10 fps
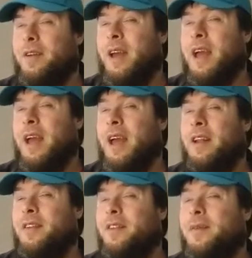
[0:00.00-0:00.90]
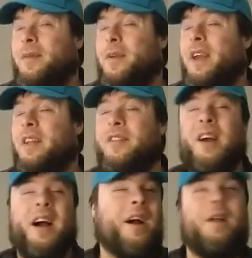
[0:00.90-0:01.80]
and it's
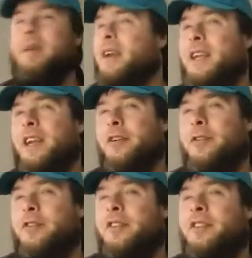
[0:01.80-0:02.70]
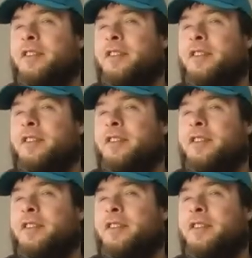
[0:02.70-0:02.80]
not going to be a huge